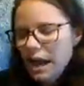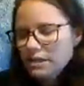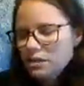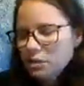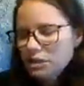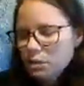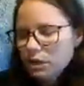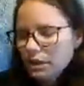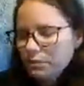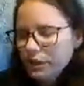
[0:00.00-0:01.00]
As Norris
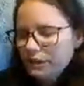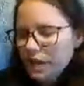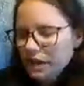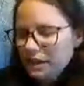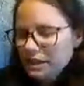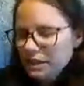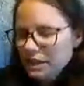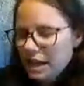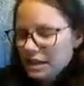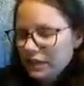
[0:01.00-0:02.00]
quickly briefed Harris,
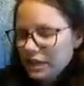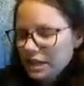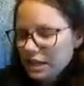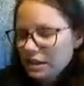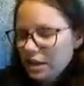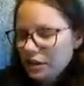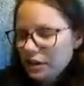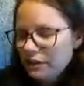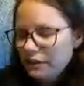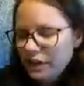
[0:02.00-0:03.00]
his eyes fixed on
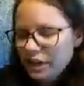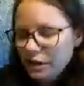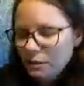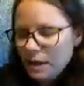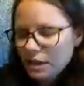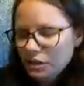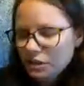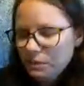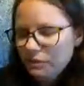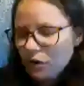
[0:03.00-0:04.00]
another of the video
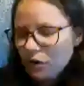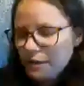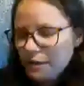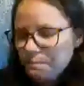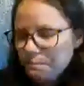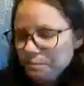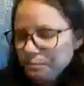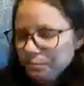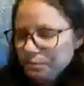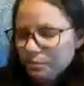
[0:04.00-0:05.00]
monitors before him.
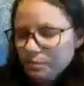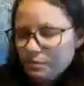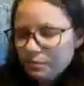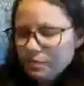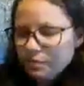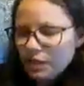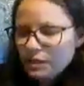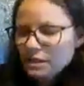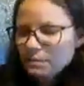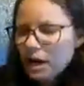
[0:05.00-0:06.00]

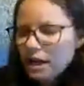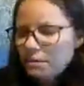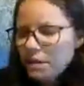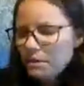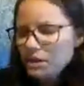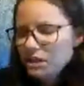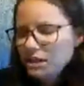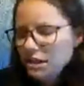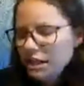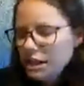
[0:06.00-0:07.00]
This brought him
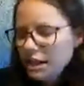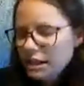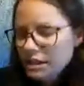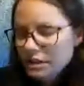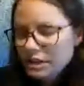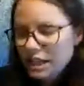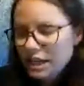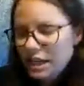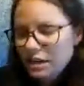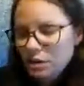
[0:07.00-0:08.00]
images neither
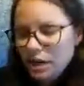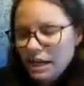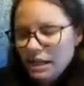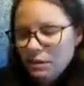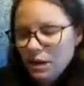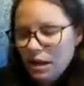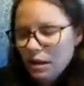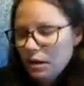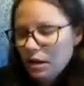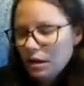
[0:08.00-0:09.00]
CNN nor
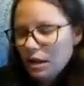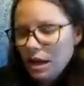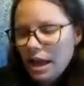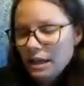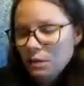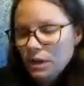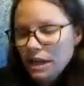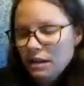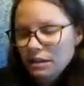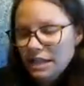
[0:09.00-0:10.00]

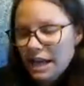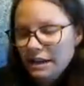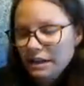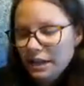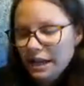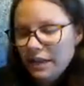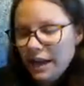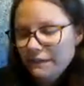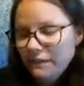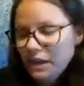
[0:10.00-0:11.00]
anyone else had a
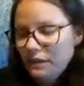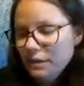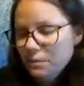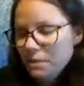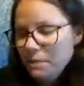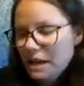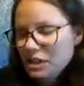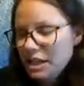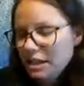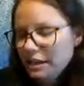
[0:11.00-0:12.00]
live feed from the
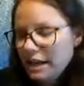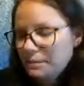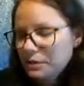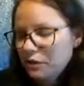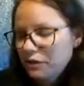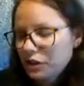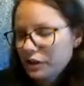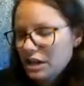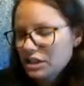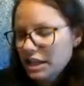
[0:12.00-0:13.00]
Apache helicopter over the
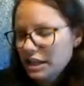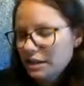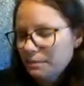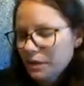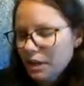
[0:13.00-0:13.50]
crash site.